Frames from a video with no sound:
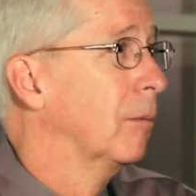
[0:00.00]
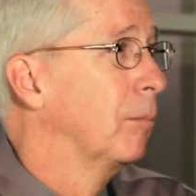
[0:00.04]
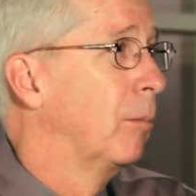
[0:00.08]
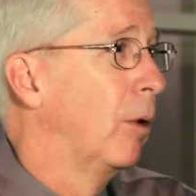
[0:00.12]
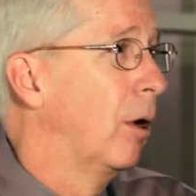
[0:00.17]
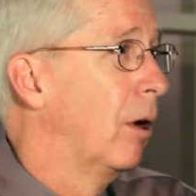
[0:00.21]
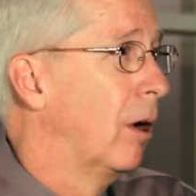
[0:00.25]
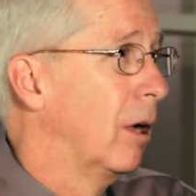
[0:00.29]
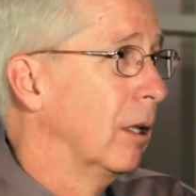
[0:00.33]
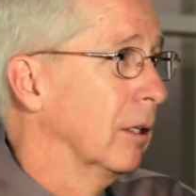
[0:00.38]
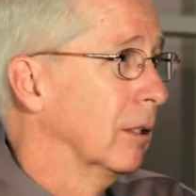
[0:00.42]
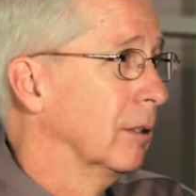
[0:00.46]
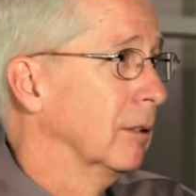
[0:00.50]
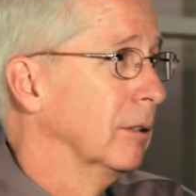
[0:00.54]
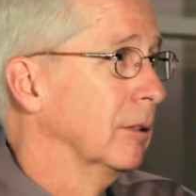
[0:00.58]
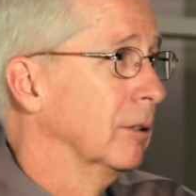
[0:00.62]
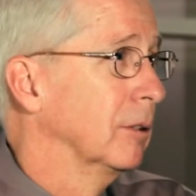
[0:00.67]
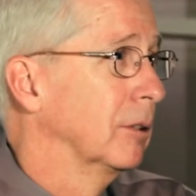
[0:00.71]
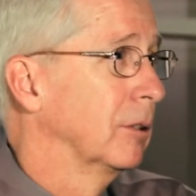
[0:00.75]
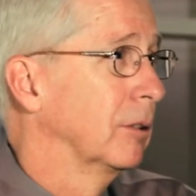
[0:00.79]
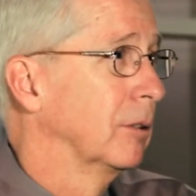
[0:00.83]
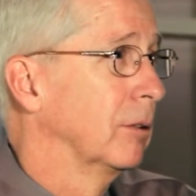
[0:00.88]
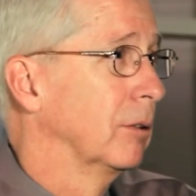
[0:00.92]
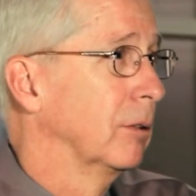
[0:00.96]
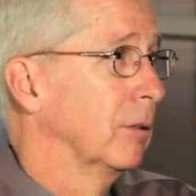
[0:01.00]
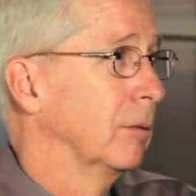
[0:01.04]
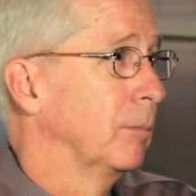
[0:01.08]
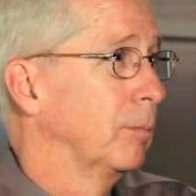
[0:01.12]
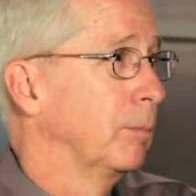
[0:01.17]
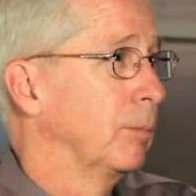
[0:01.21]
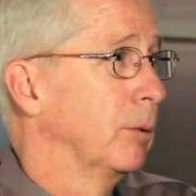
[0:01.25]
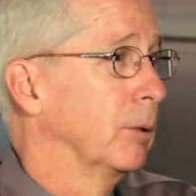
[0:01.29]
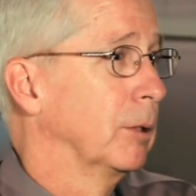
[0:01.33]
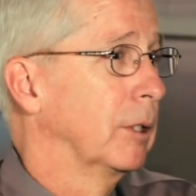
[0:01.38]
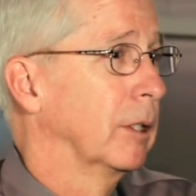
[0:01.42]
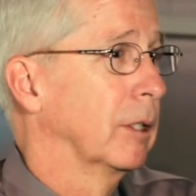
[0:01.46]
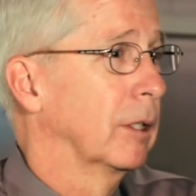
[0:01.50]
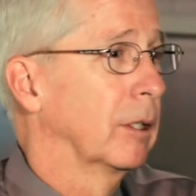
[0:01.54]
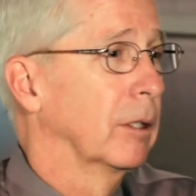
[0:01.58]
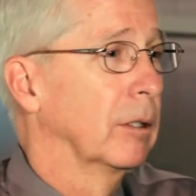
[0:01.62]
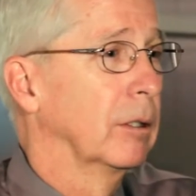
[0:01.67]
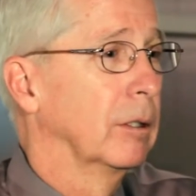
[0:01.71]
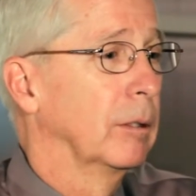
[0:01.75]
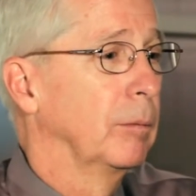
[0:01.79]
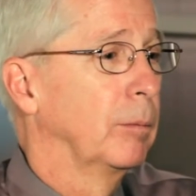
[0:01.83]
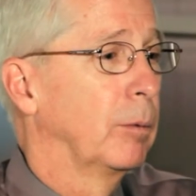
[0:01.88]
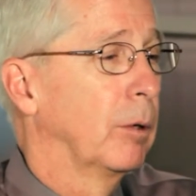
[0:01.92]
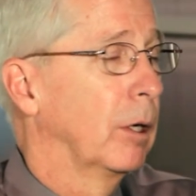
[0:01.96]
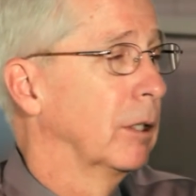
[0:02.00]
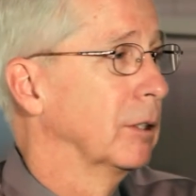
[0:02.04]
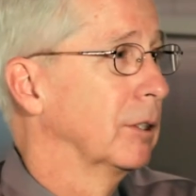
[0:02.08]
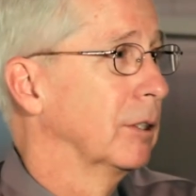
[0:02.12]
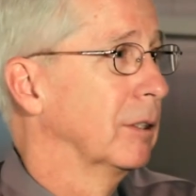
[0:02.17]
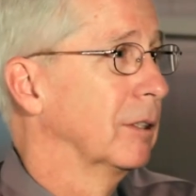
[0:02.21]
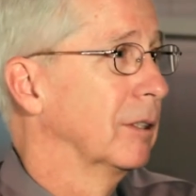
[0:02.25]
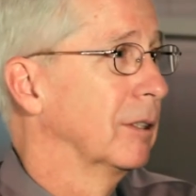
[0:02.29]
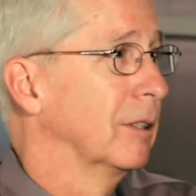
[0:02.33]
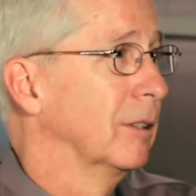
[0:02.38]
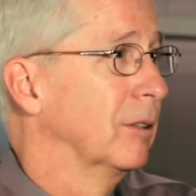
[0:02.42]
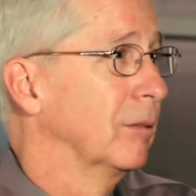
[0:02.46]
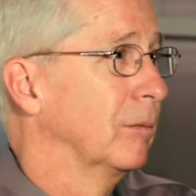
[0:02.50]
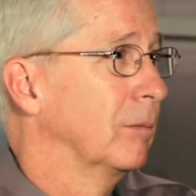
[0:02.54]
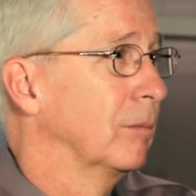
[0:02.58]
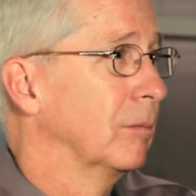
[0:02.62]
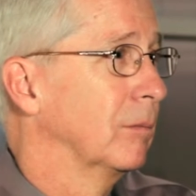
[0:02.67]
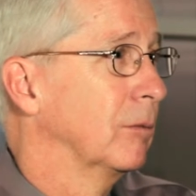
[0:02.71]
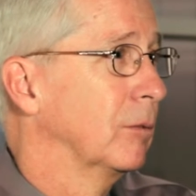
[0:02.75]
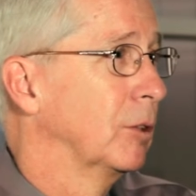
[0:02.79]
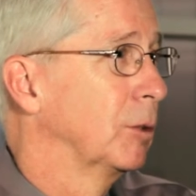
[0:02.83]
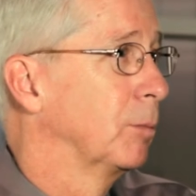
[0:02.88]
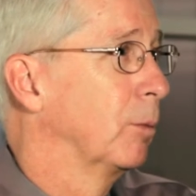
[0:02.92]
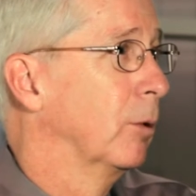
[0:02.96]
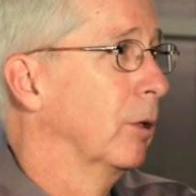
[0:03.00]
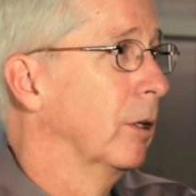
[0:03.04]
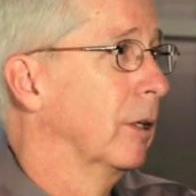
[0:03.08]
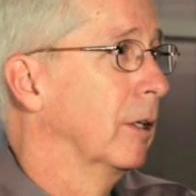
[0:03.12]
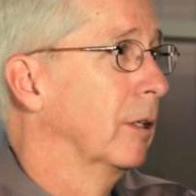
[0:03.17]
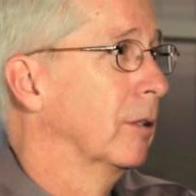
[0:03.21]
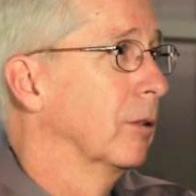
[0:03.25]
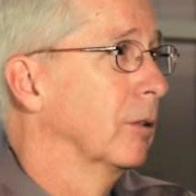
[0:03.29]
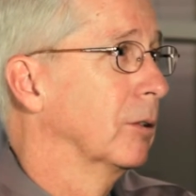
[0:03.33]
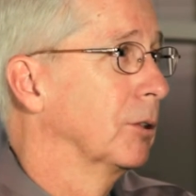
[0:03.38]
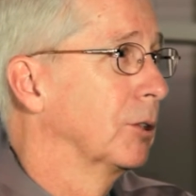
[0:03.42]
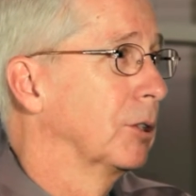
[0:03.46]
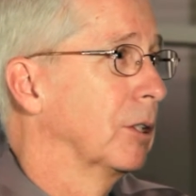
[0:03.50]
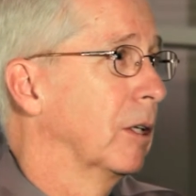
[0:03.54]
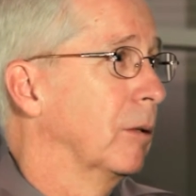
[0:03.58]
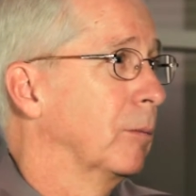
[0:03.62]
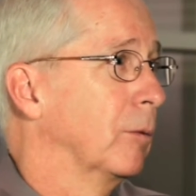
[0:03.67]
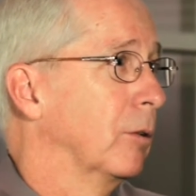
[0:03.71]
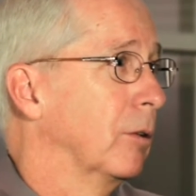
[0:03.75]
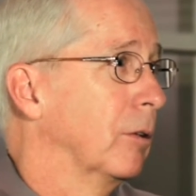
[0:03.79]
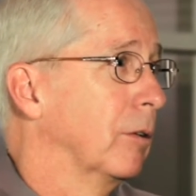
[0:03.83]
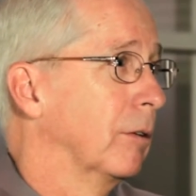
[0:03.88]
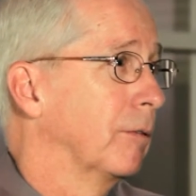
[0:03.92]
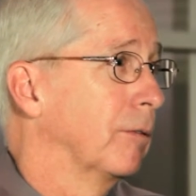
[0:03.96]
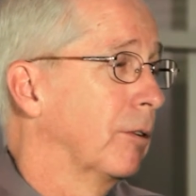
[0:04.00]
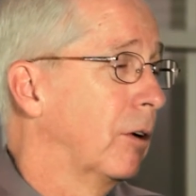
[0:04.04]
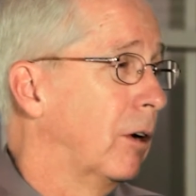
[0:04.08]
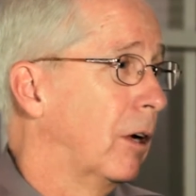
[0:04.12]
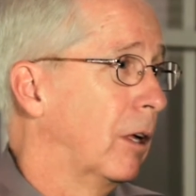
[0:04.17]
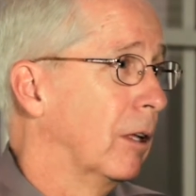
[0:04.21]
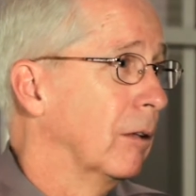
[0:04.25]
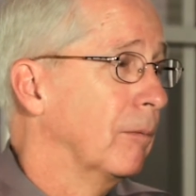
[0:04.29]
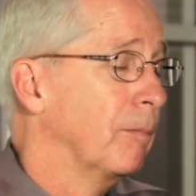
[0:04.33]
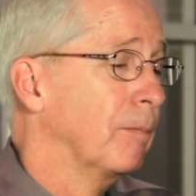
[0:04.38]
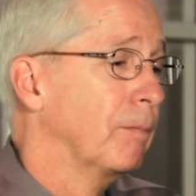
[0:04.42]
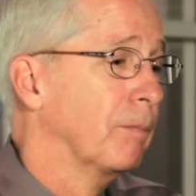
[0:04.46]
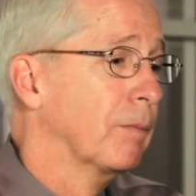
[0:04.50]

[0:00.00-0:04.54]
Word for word: pollens that are particularly present in spring or summer or fall.